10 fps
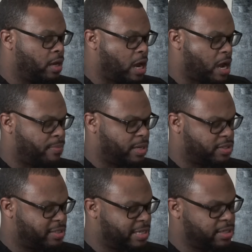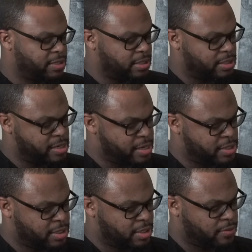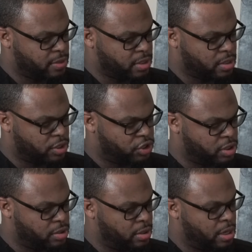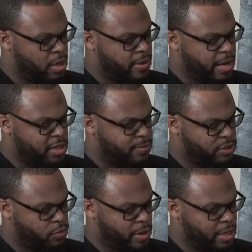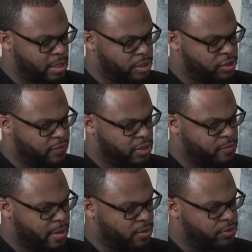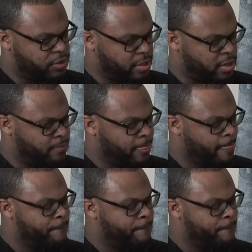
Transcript: Uh, because this is the disc, the cushion that is between each of these bones here.